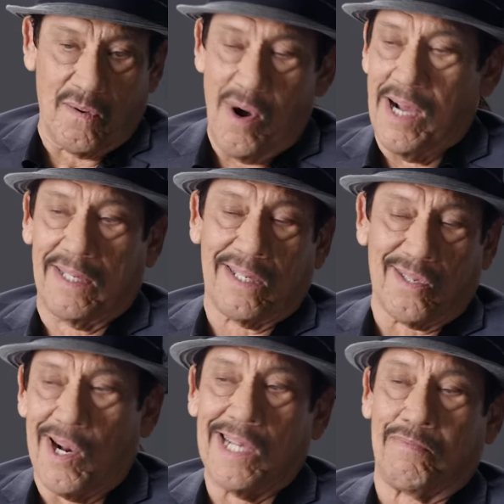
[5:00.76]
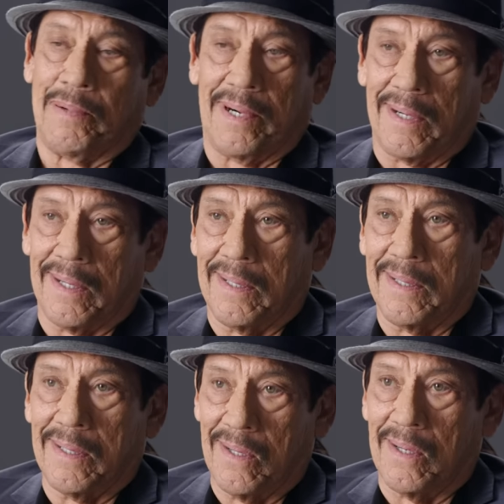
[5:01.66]
Juan Strasberg
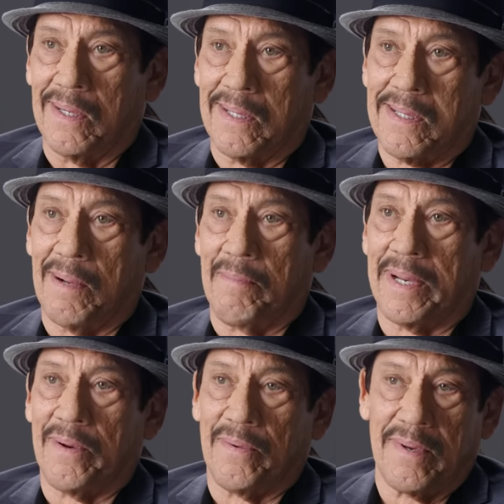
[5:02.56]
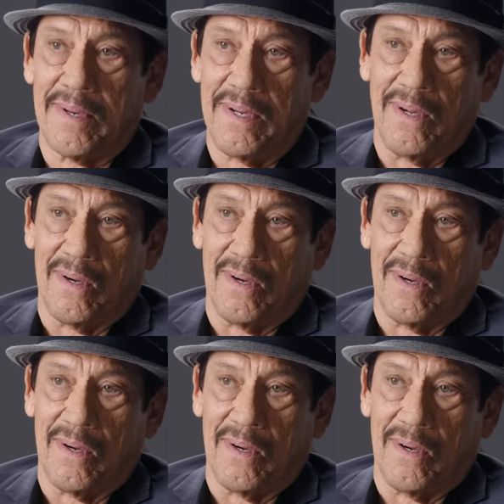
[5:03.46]
or somebody, you